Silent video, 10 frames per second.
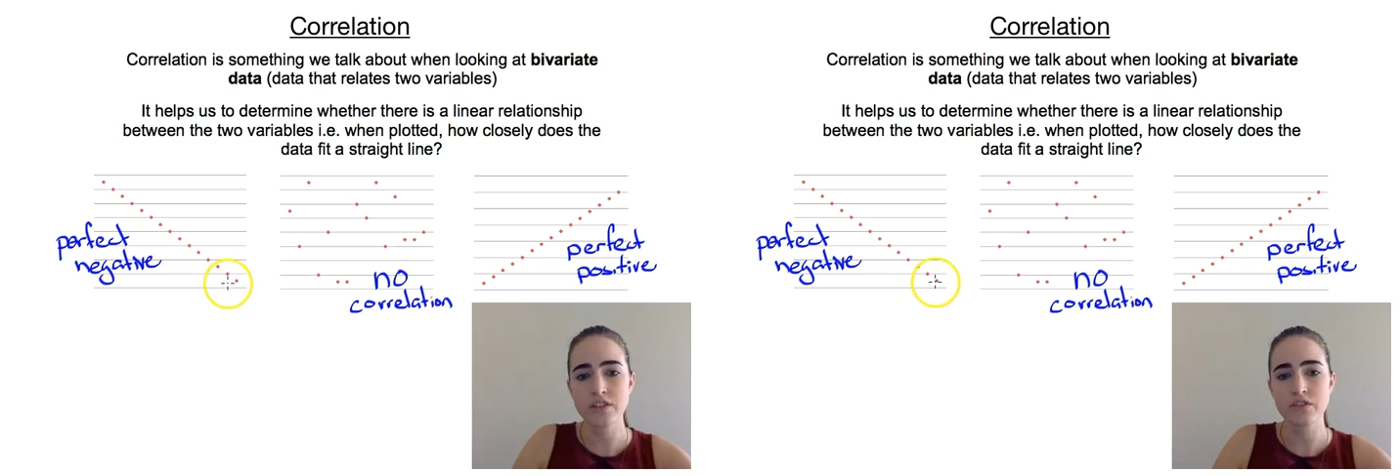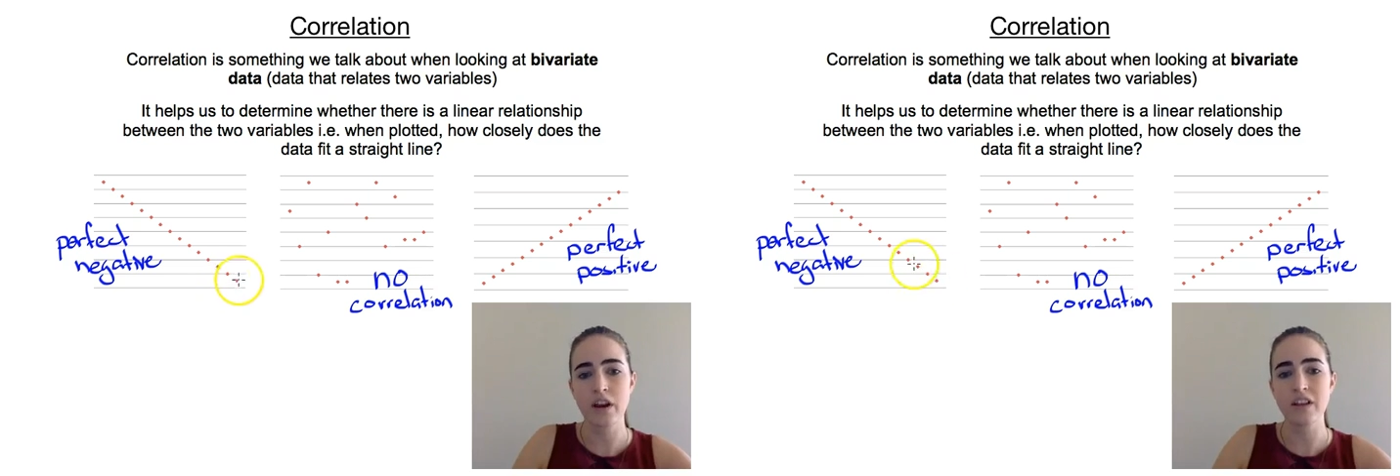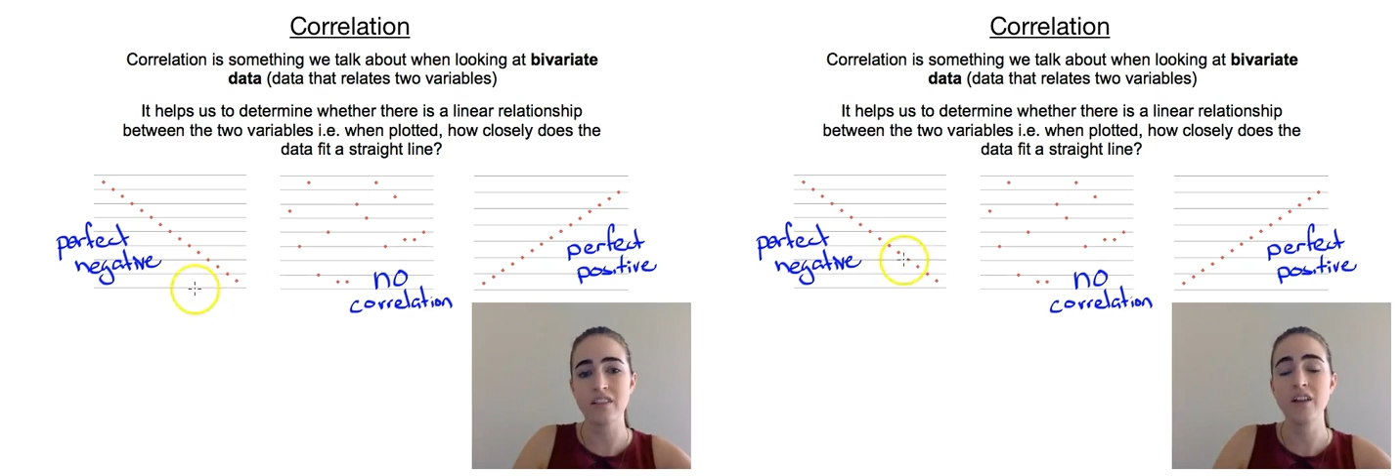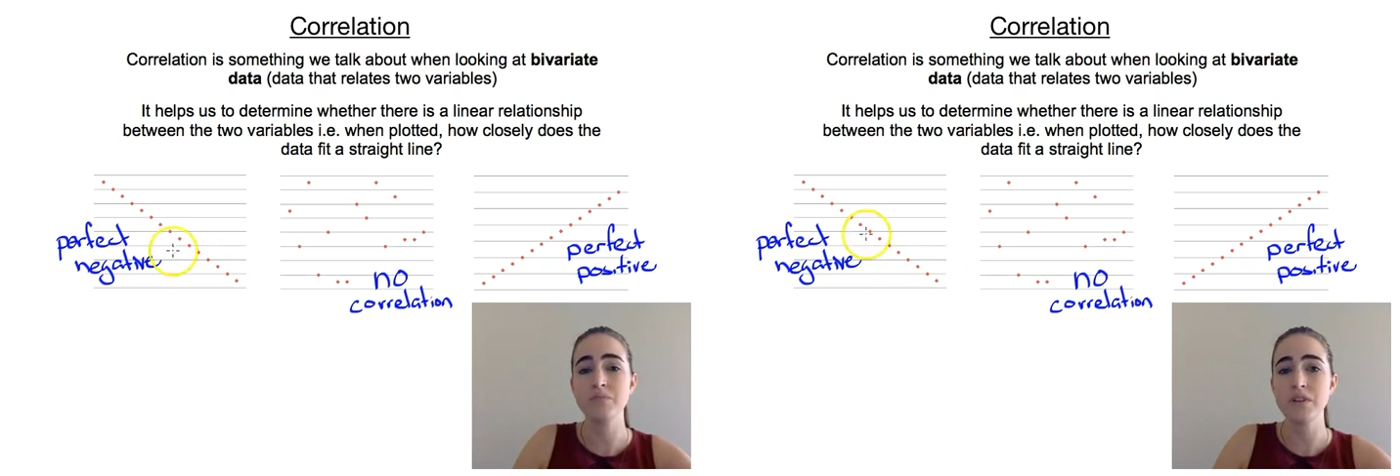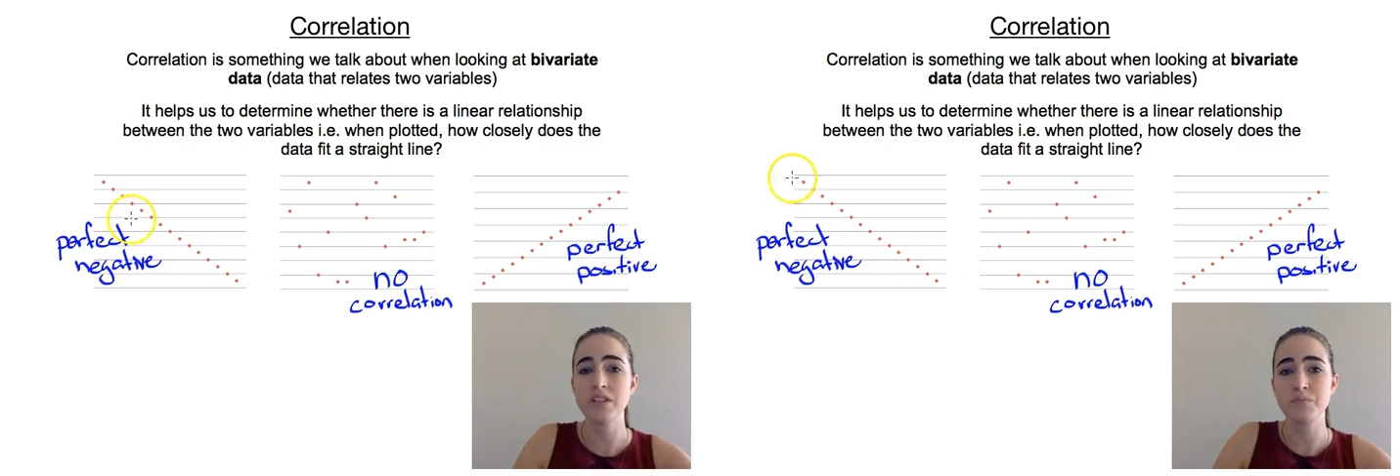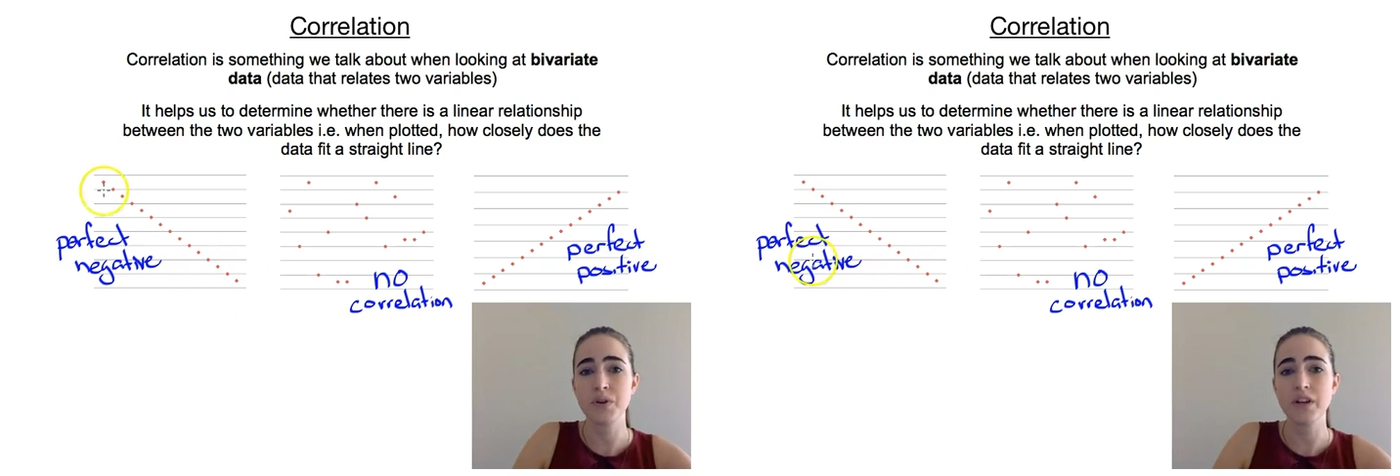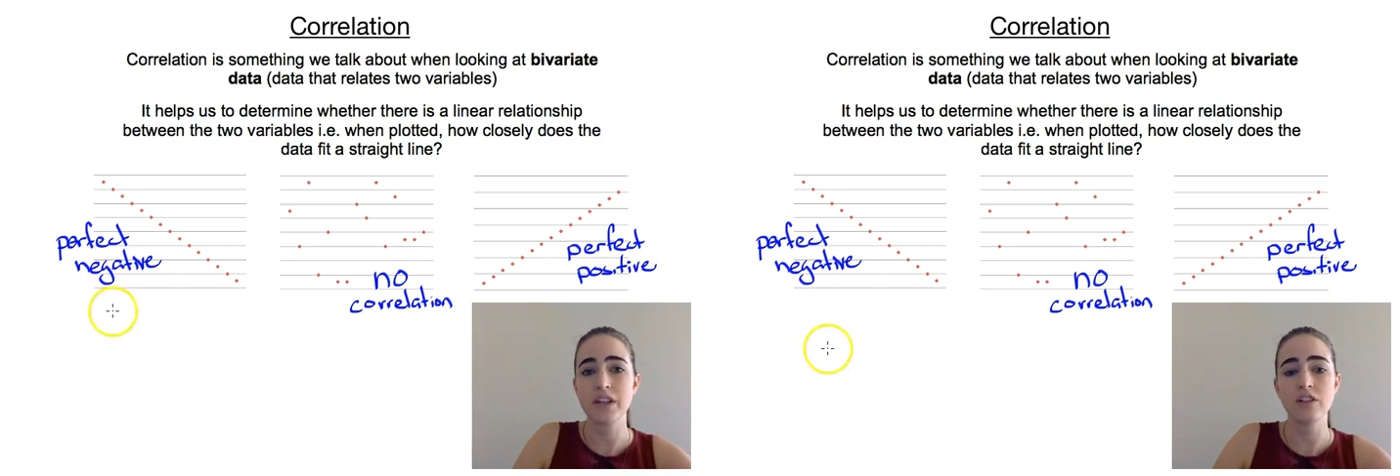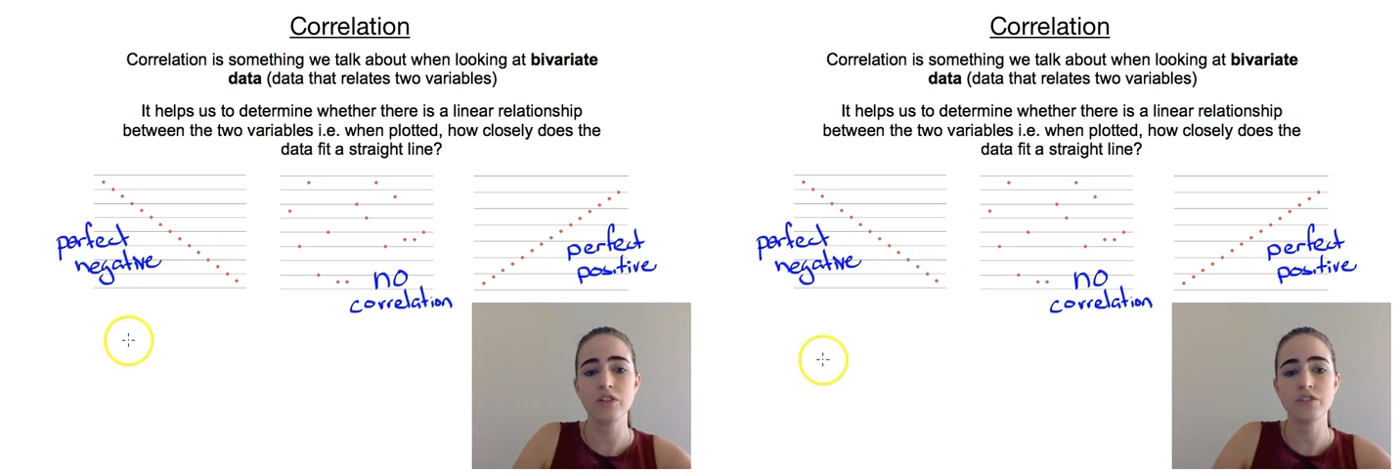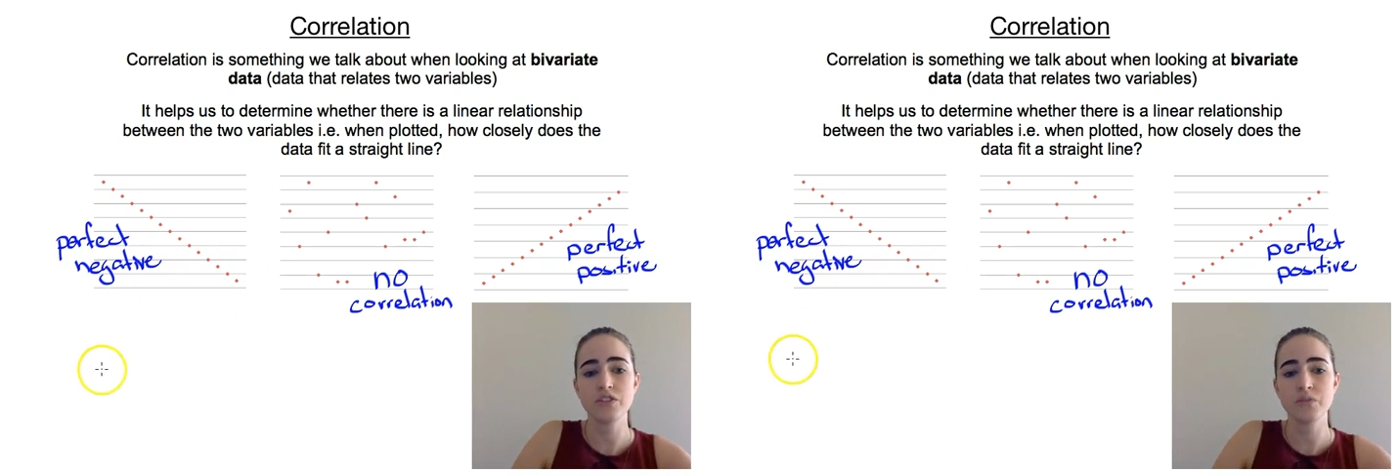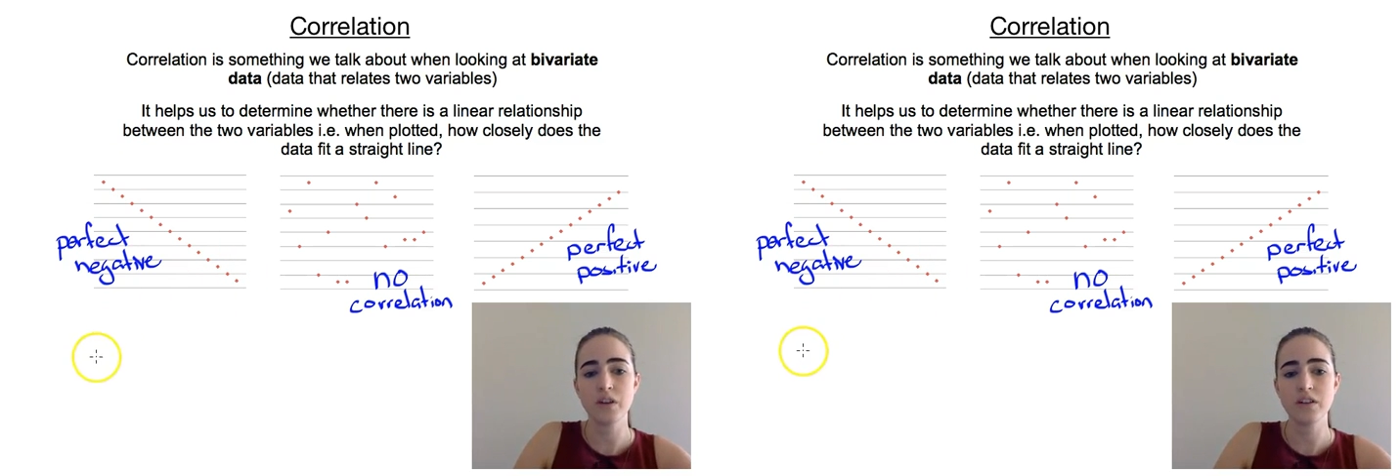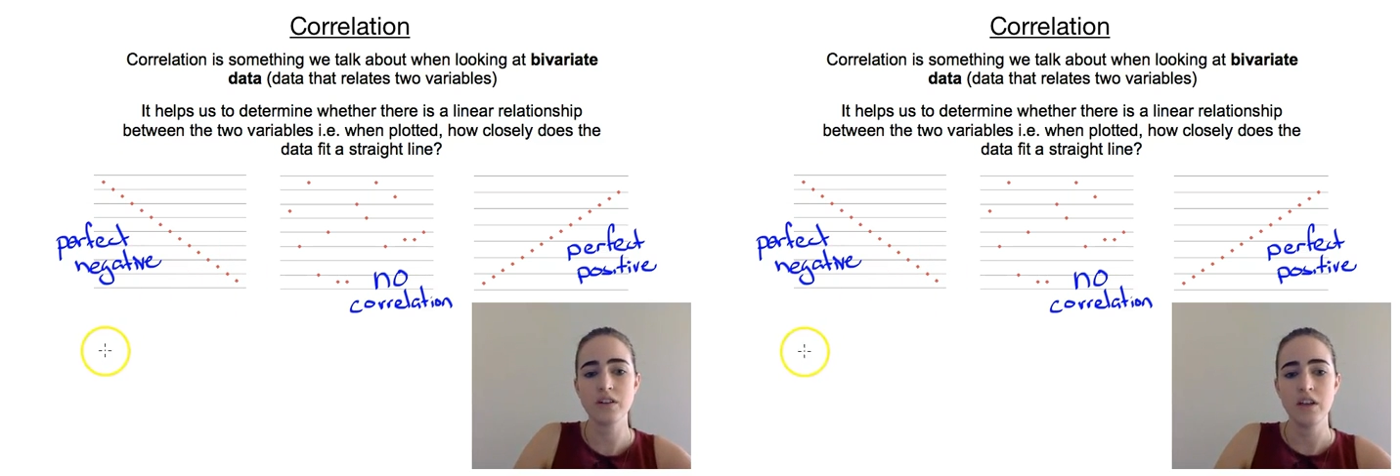straight line, but it's pretty close to one,